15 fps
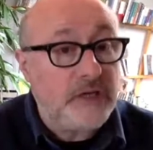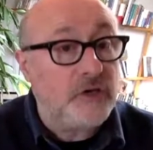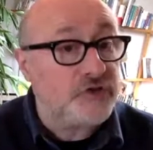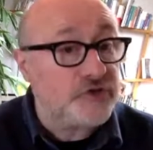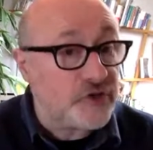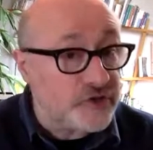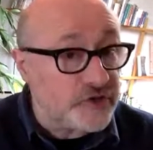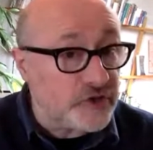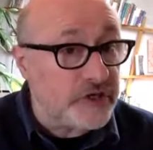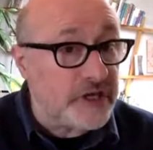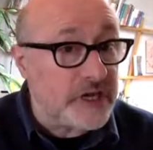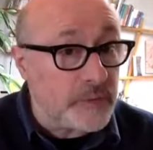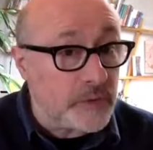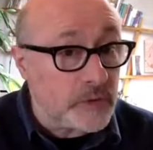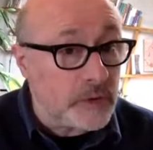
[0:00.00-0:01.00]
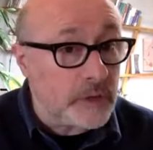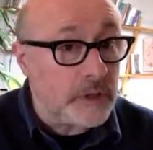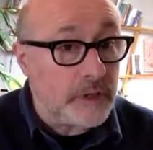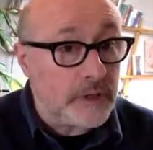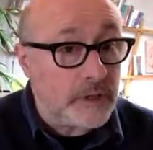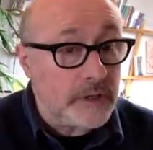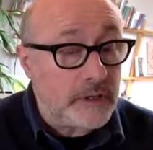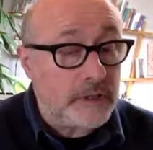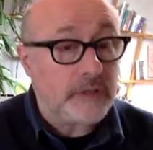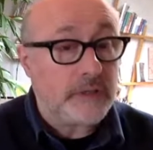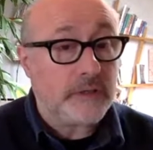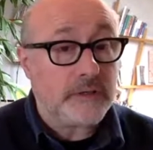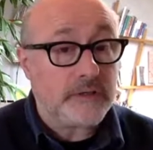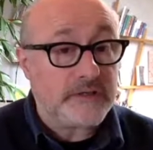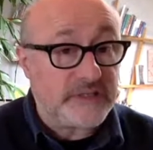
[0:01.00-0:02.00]
in a sustainable
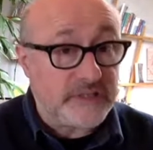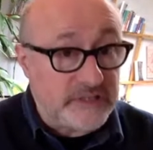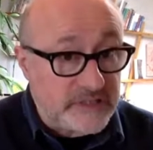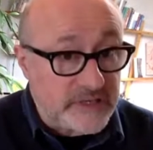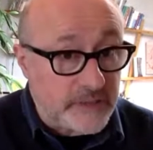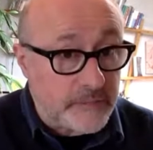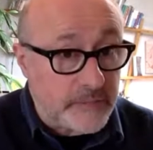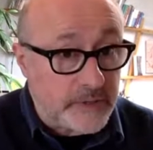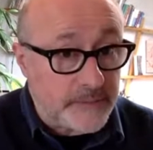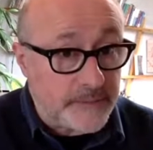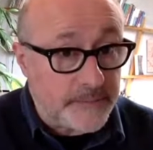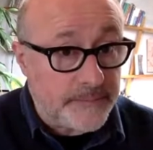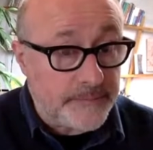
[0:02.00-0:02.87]
system.